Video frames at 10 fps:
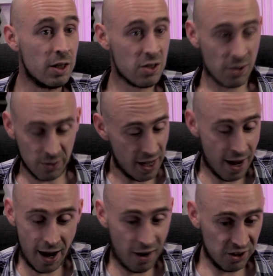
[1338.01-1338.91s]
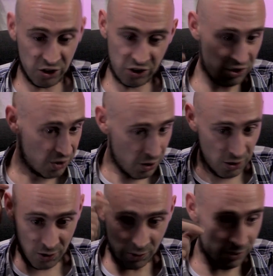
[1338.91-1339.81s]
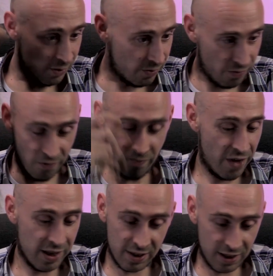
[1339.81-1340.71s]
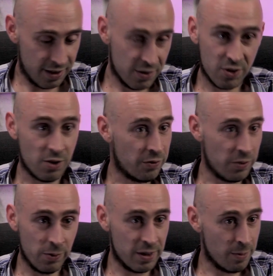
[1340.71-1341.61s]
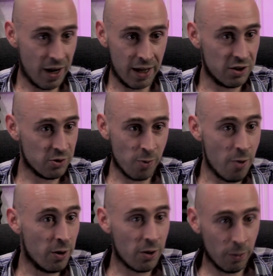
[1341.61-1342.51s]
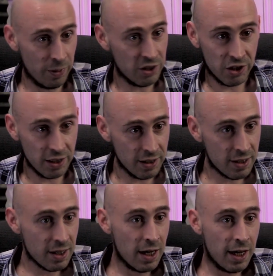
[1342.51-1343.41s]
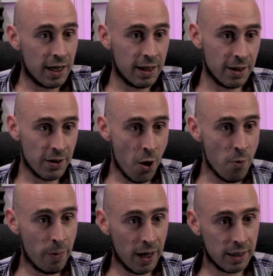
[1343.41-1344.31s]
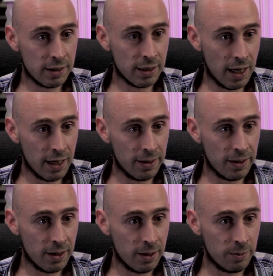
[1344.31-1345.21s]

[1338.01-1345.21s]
So I just sort of vented stuff that was in my head, just wrote a couple of sheets in a notepad, and